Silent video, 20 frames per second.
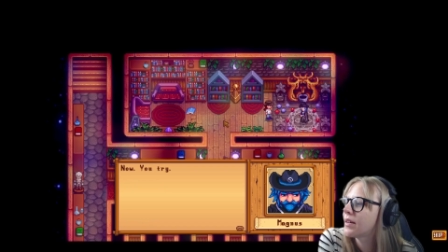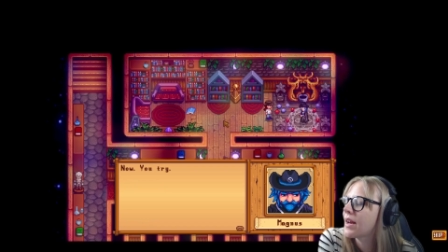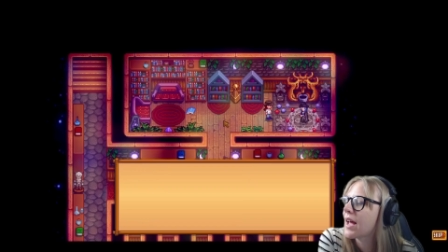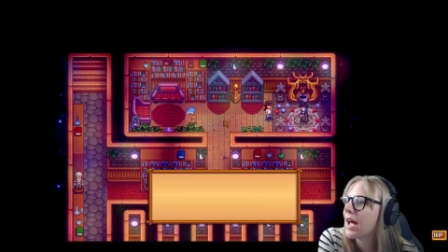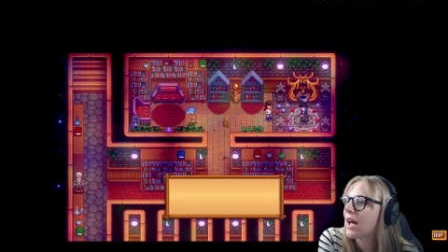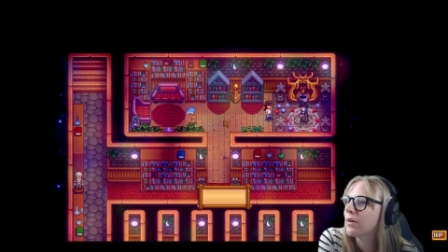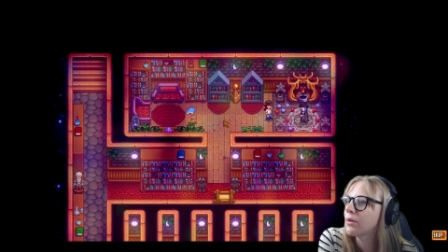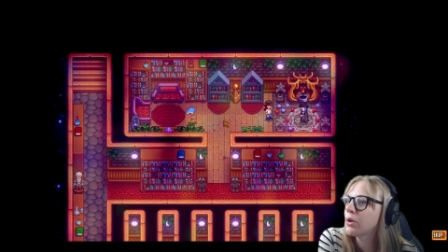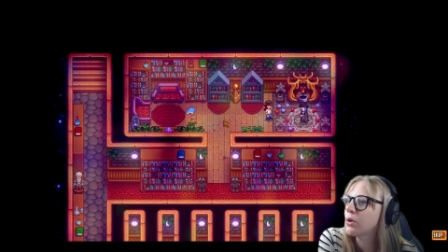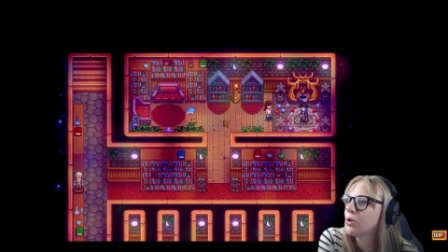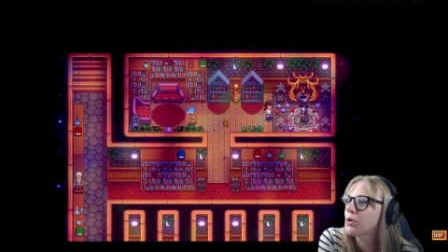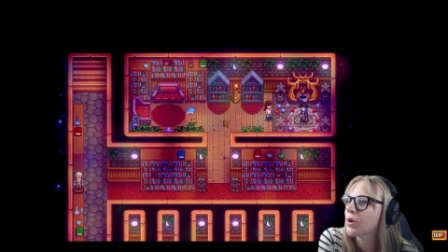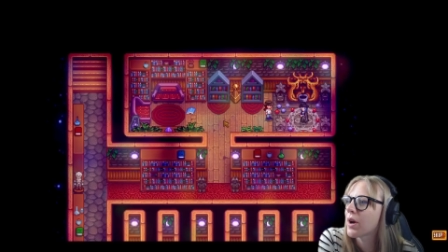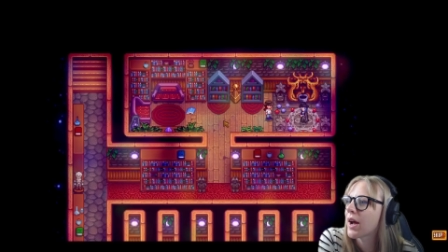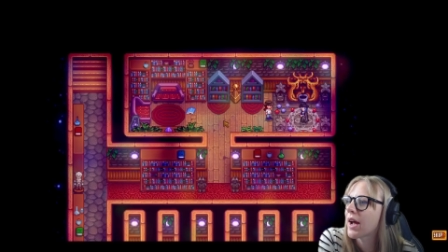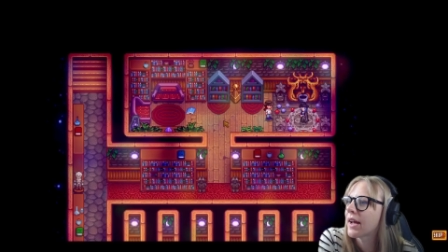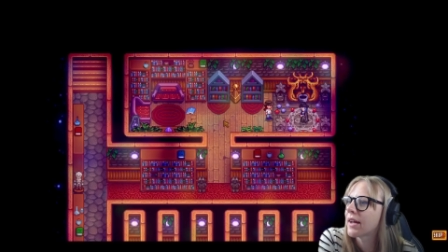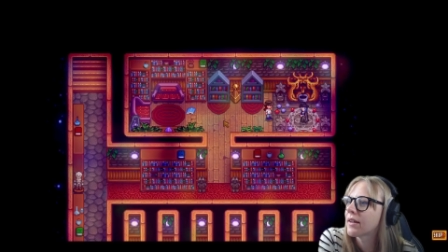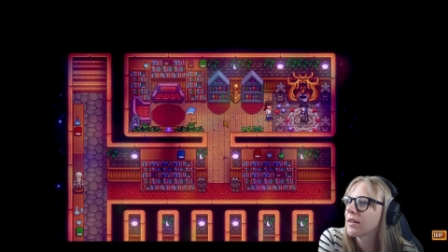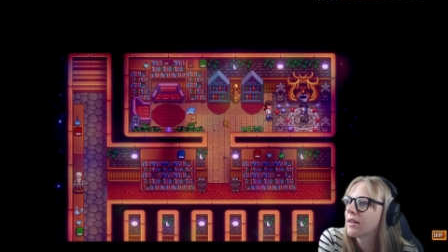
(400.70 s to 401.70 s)
Now, you
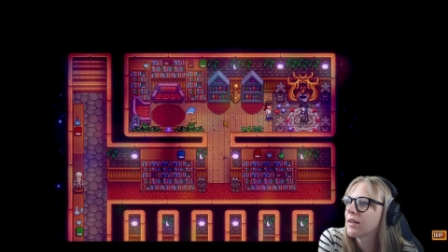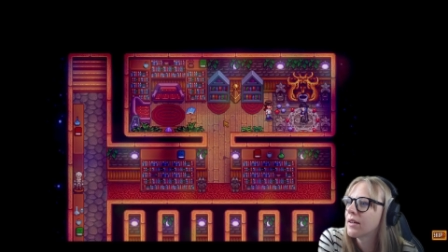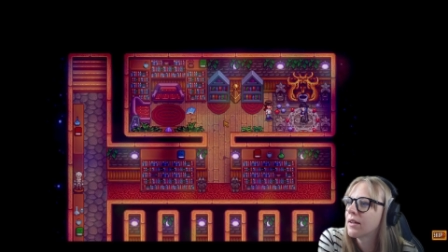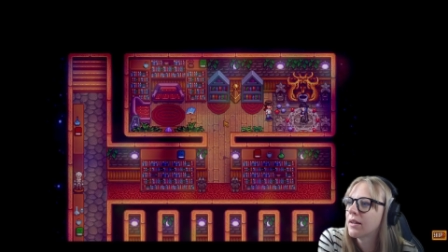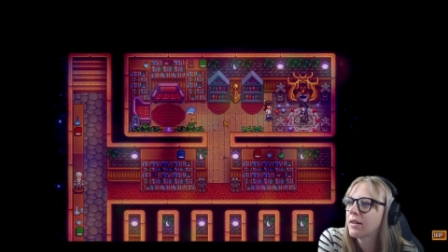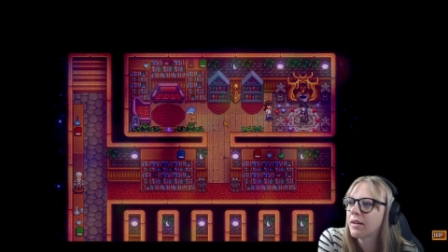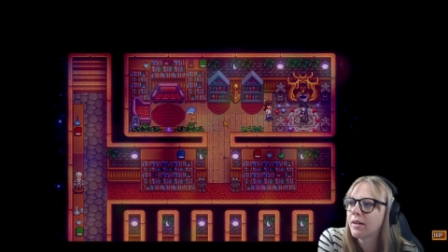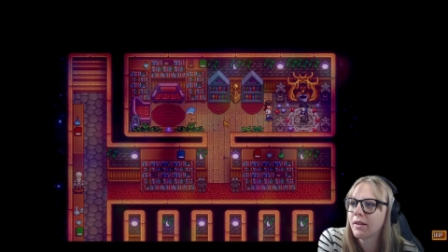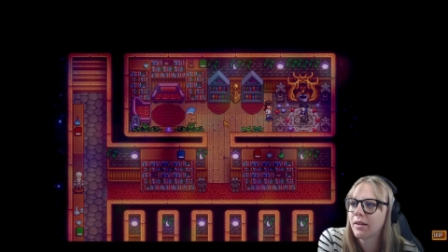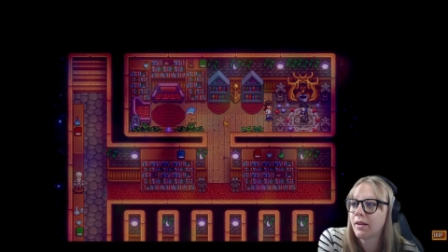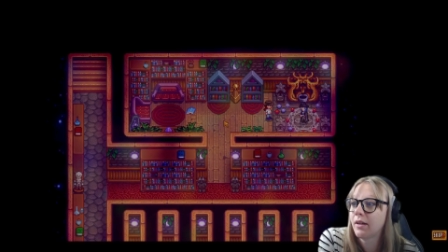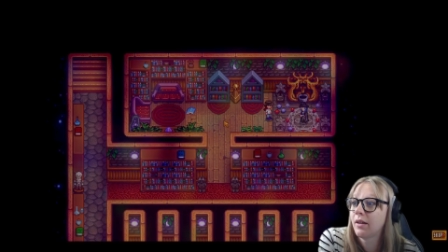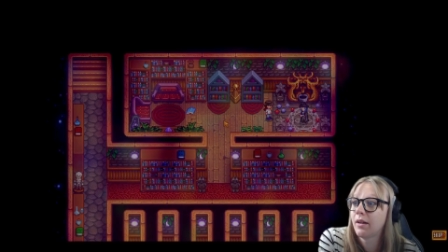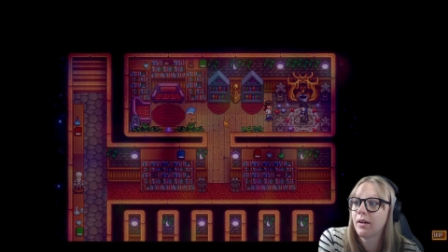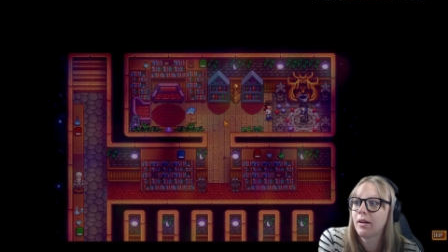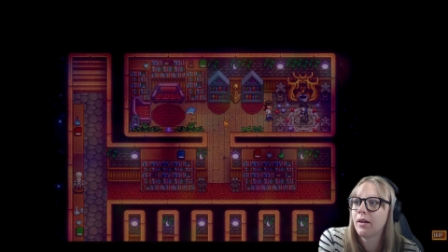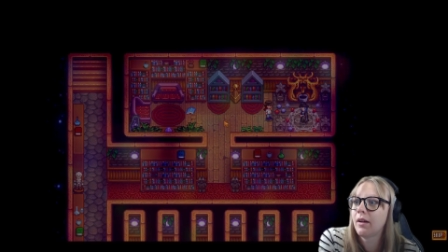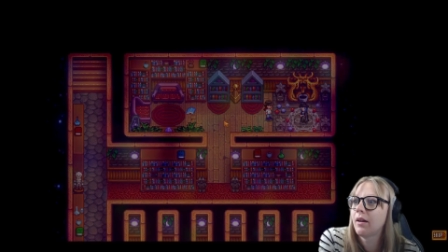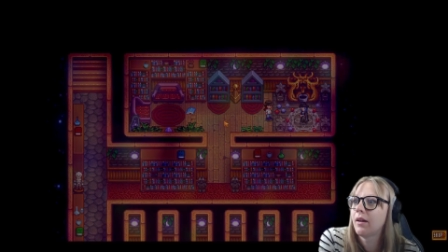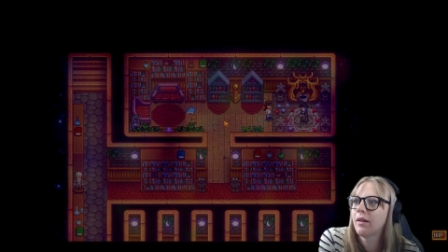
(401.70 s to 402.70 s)
try.
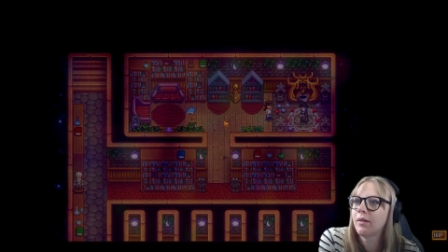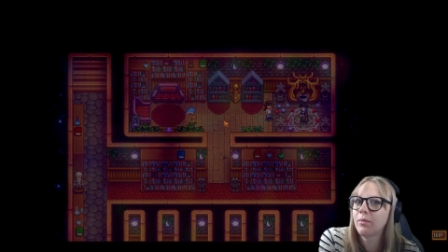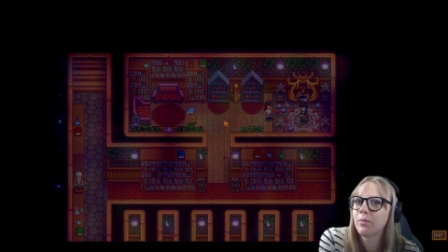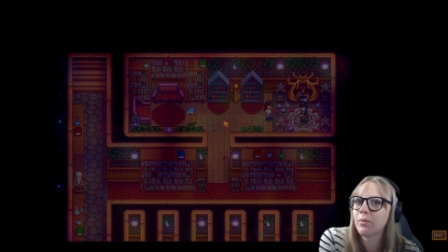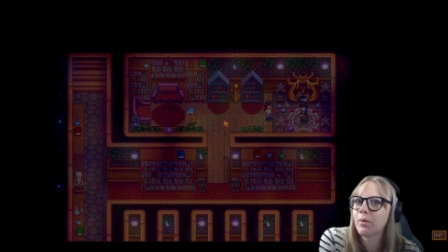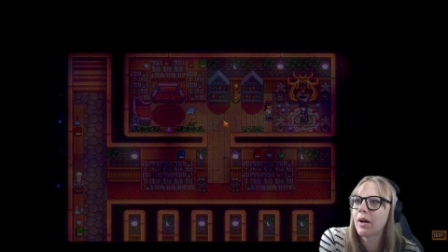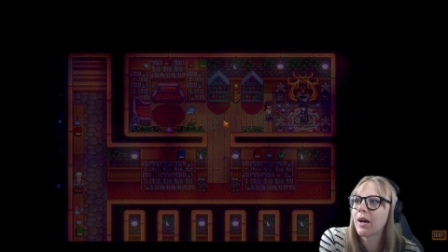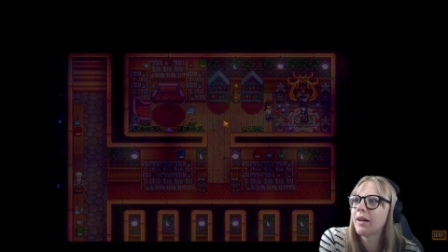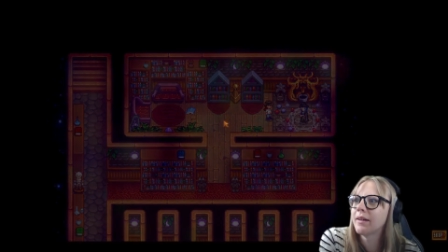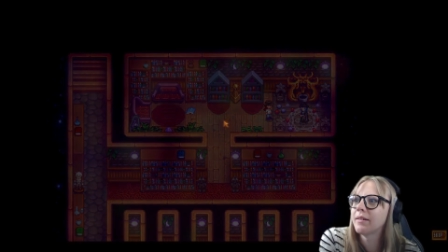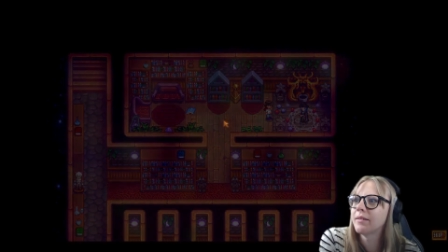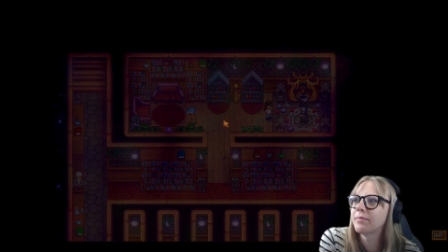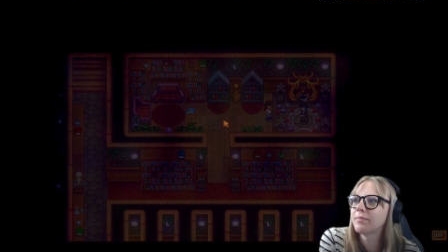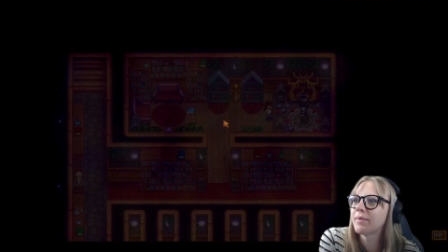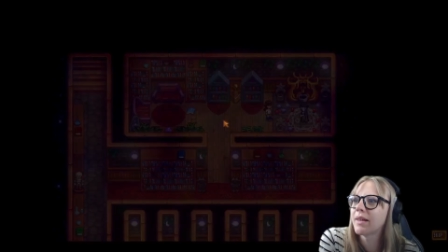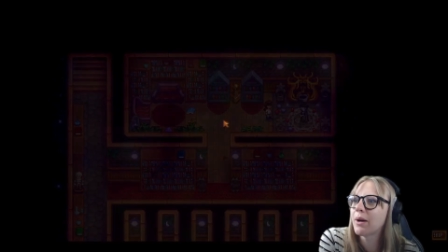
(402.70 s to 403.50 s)
I,